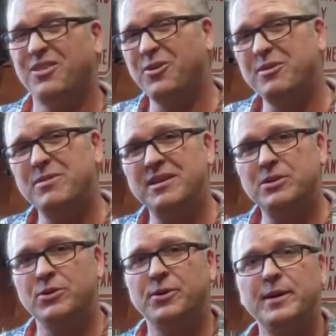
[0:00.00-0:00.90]
30
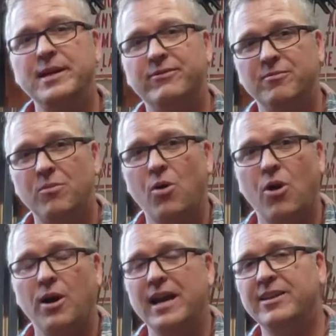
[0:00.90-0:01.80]
minutes, or even
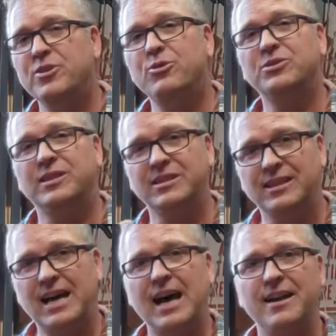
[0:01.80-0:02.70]
more, and use a
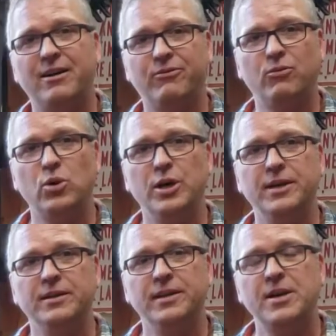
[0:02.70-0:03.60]
lot of wood.